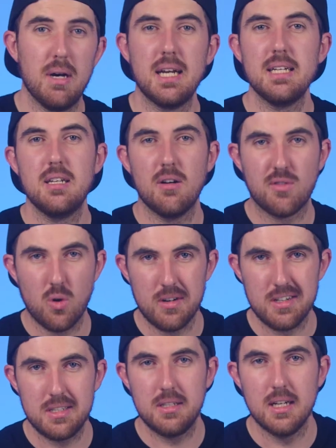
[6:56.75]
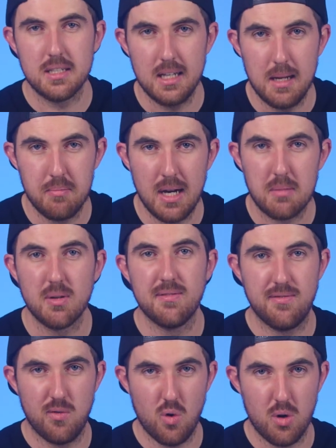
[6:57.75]
But it of course doesn't impact
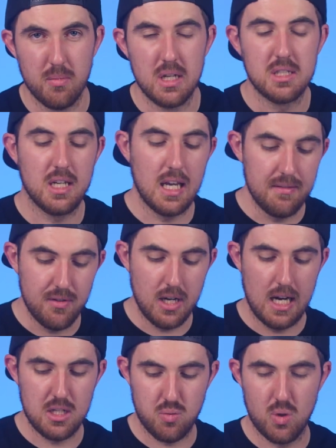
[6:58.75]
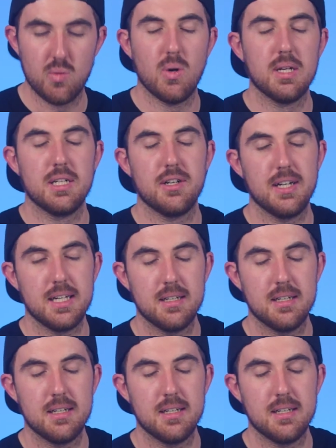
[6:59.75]
performance, if you guys were wondering.